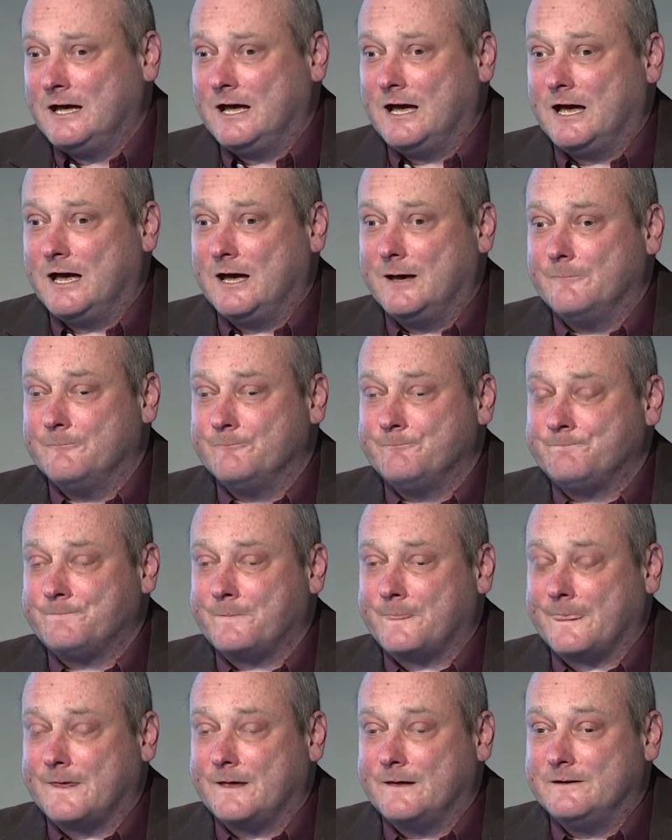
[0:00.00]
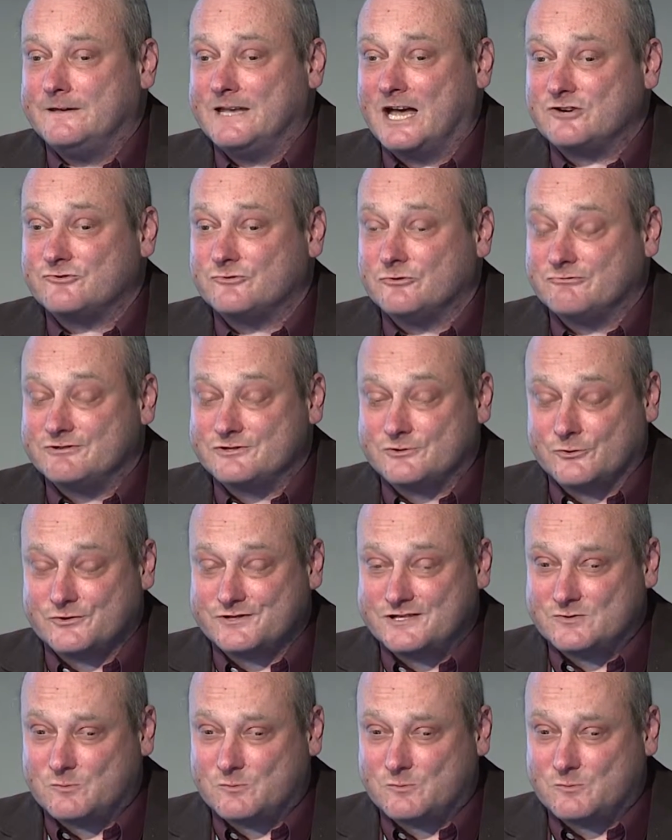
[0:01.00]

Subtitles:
Natural Resources